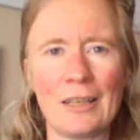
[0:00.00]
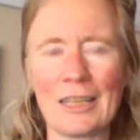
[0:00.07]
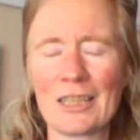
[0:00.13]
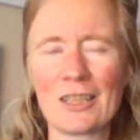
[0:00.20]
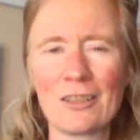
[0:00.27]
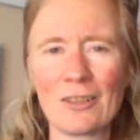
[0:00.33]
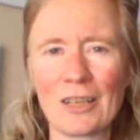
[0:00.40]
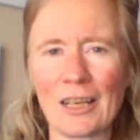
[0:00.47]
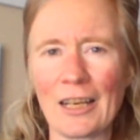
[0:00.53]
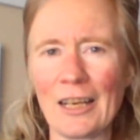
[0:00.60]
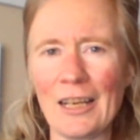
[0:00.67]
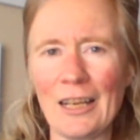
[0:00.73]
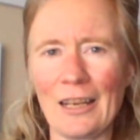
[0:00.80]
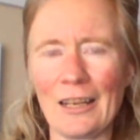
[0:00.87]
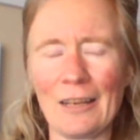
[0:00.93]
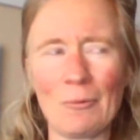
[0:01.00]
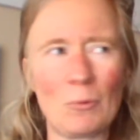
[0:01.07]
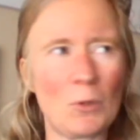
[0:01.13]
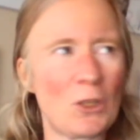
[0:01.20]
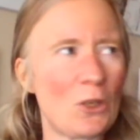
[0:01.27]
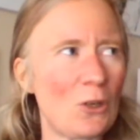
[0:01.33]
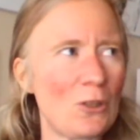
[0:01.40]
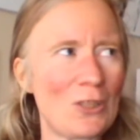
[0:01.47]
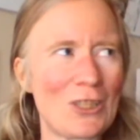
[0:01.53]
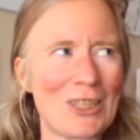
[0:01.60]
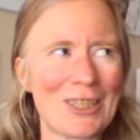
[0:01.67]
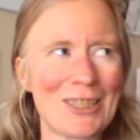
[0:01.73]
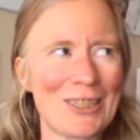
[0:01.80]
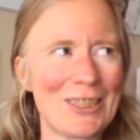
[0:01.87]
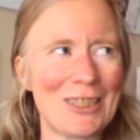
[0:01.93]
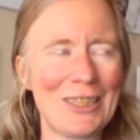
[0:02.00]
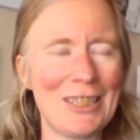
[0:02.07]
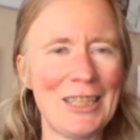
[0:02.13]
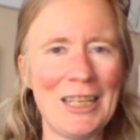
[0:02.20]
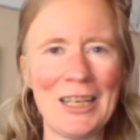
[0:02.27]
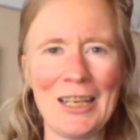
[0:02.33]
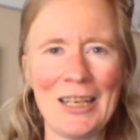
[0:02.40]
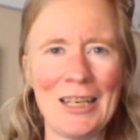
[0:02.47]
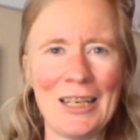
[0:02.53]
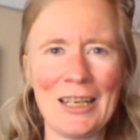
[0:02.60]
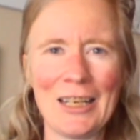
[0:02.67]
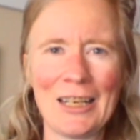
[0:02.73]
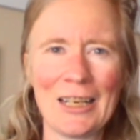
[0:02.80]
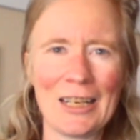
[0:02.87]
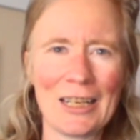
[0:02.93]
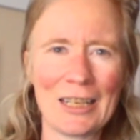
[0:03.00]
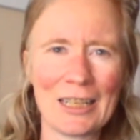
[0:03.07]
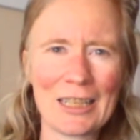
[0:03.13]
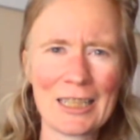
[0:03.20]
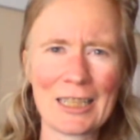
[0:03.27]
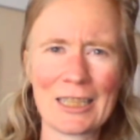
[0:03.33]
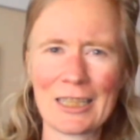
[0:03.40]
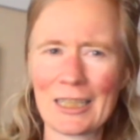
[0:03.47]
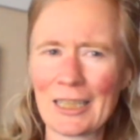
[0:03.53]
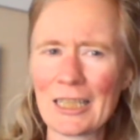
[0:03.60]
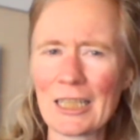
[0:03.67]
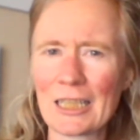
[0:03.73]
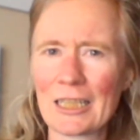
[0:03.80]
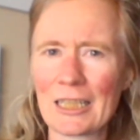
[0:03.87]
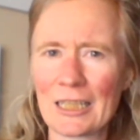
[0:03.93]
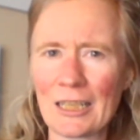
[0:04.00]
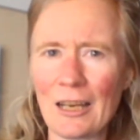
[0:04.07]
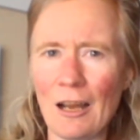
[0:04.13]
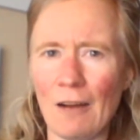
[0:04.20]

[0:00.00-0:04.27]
It's not okay, because this is